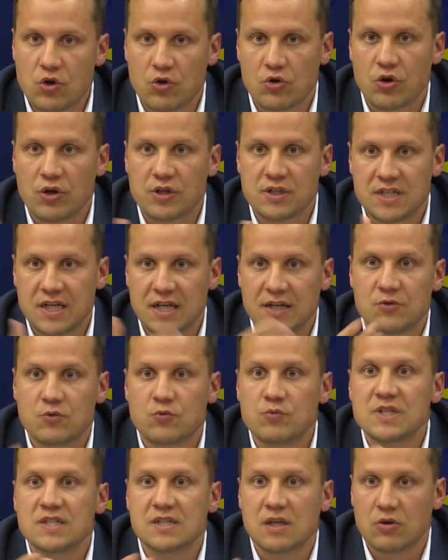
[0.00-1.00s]
your
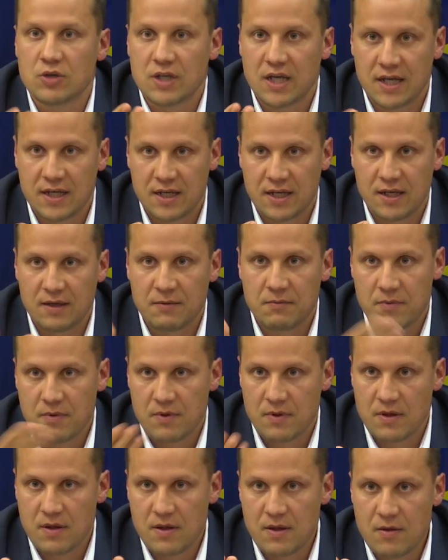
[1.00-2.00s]
content without any
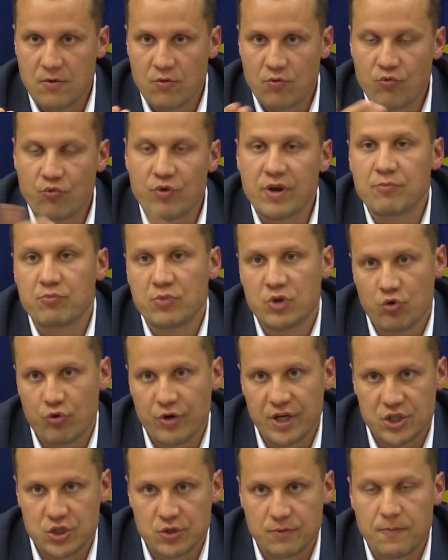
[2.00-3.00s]

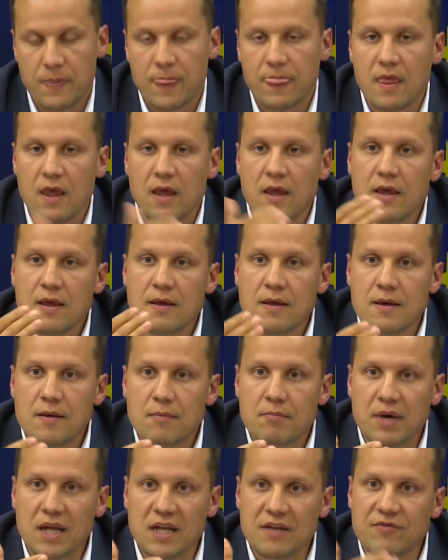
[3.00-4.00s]
remuneration.
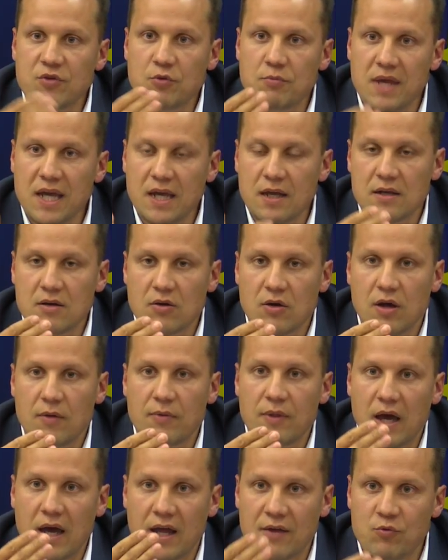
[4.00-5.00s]
But if you make it
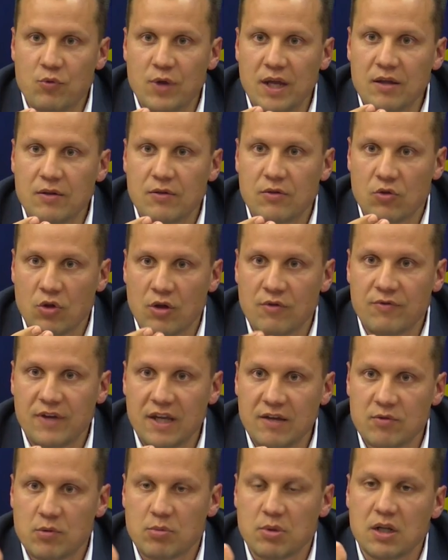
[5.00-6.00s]

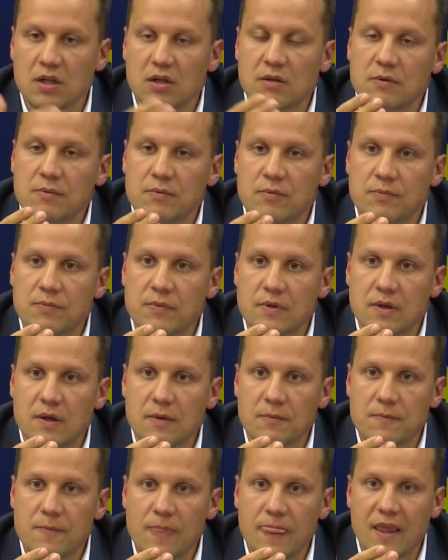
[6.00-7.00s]
non-waivable,
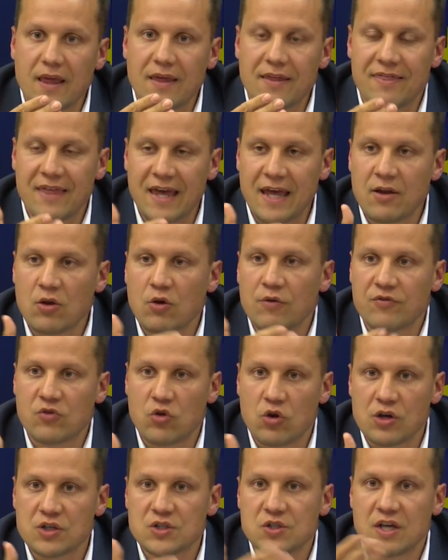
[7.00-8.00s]
then of
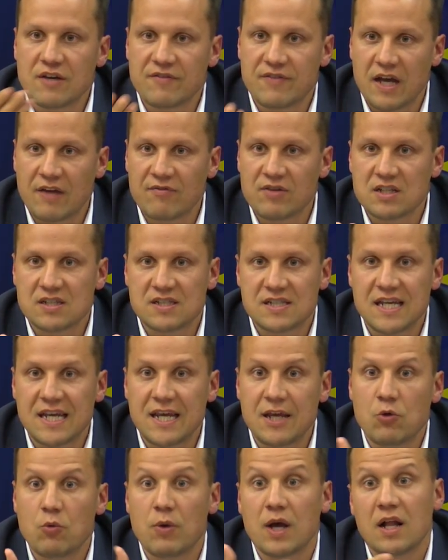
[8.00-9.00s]
course you have others
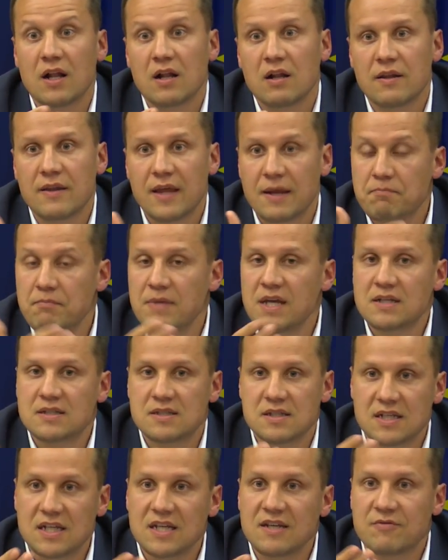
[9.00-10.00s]
saying, well, that
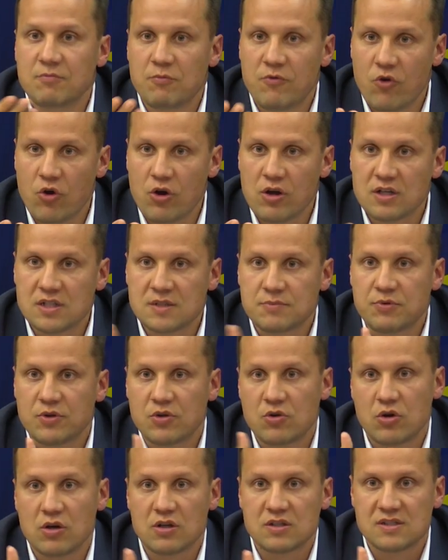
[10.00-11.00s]
makes it even worse,
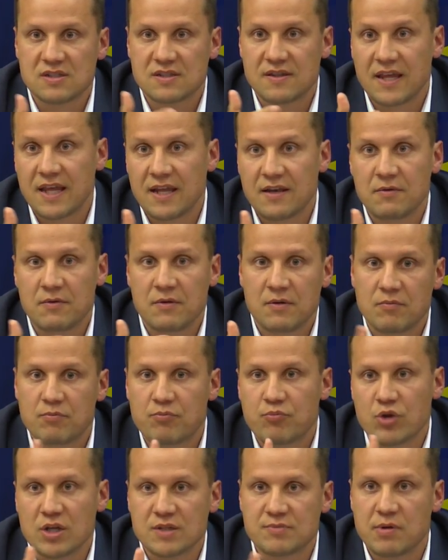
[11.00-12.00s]
because then
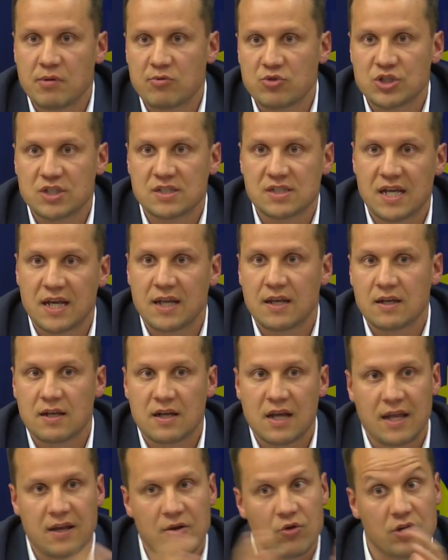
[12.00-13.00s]
press publishers
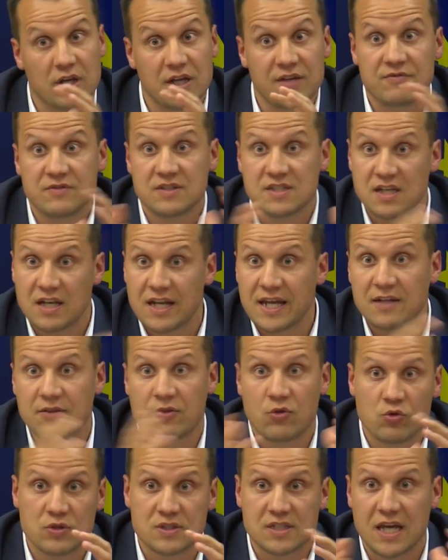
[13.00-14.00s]
cannot even
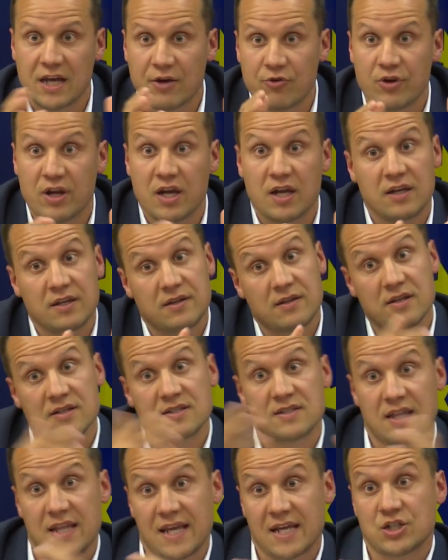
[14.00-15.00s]
select those
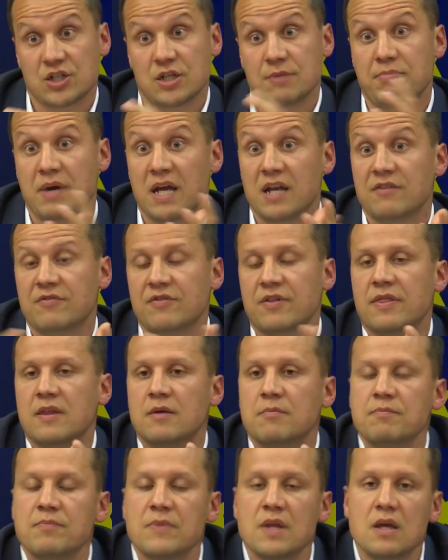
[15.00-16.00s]
aggregators that actually benefit
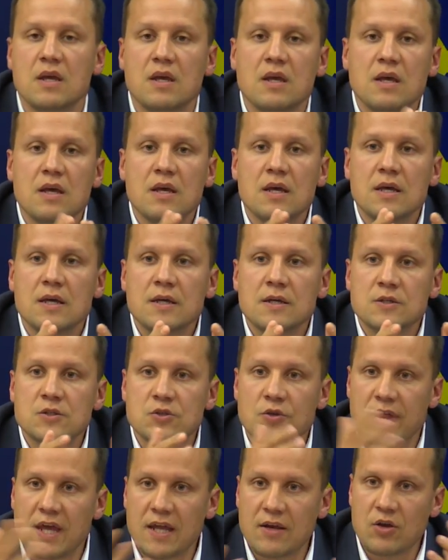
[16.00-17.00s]
them.
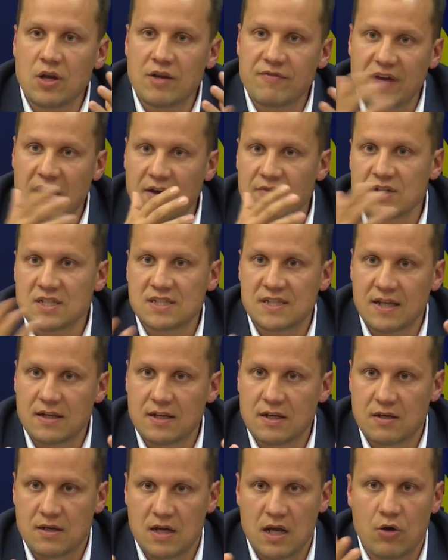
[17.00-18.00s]
So then you have others
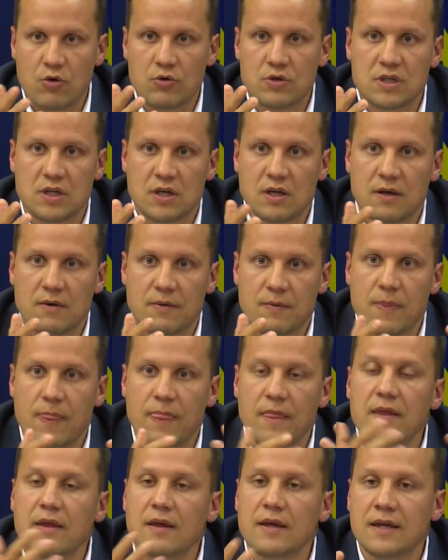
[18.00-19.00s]
that counter
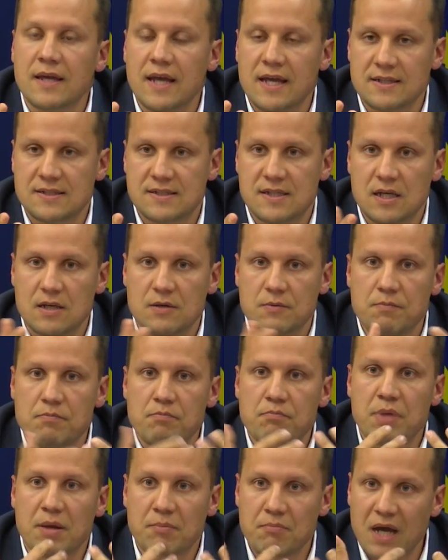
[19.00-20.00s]
against that.
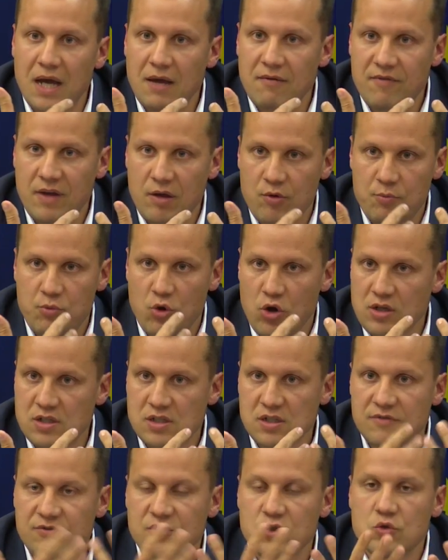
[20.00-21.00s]
But my very
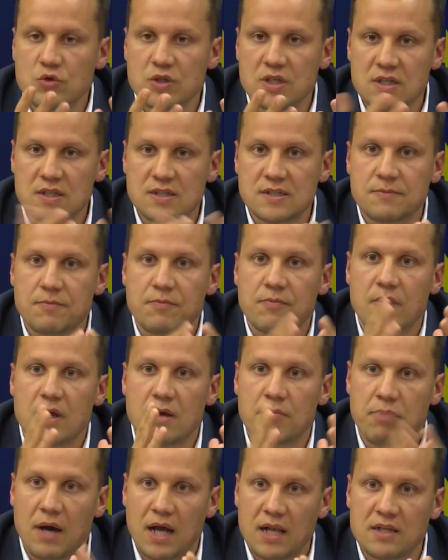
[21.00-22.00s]
personal view is
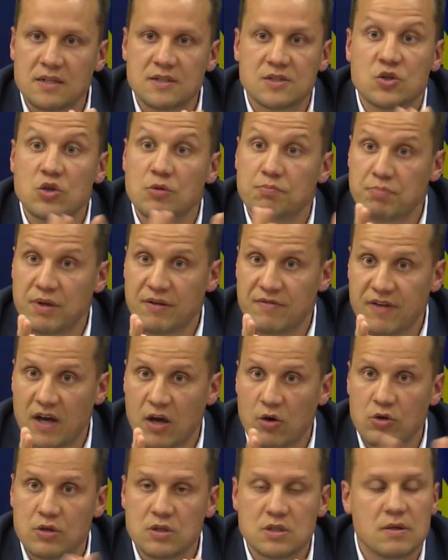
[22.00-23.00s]
a balance could be
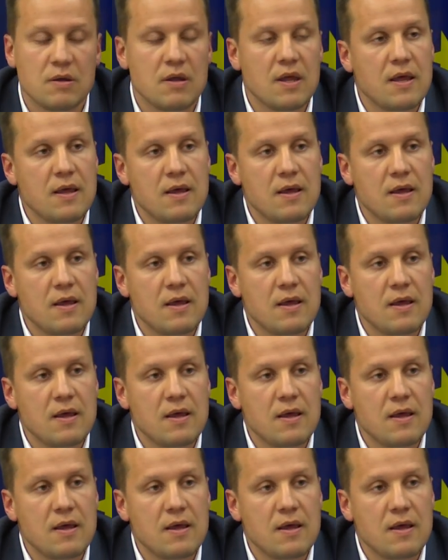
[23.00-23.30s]
found